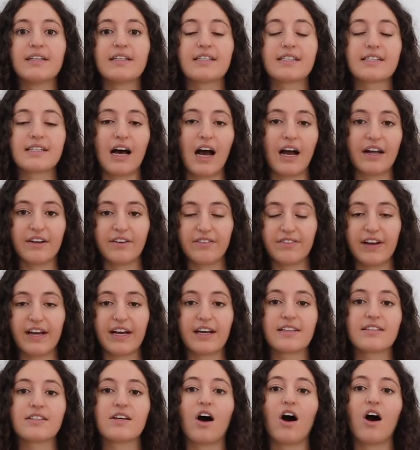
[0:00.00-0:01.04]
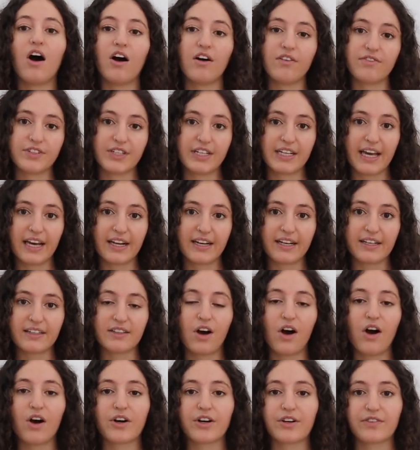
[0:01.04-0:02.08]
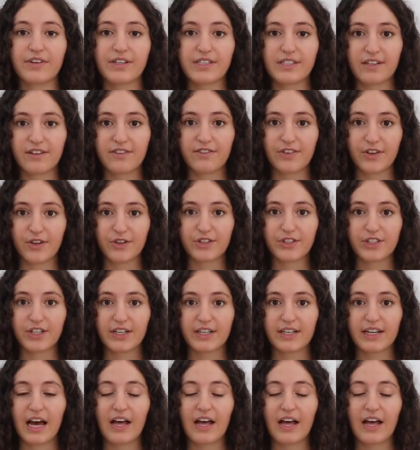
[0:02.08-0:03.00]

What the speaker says: side effects after getting the Ocrevus infusion,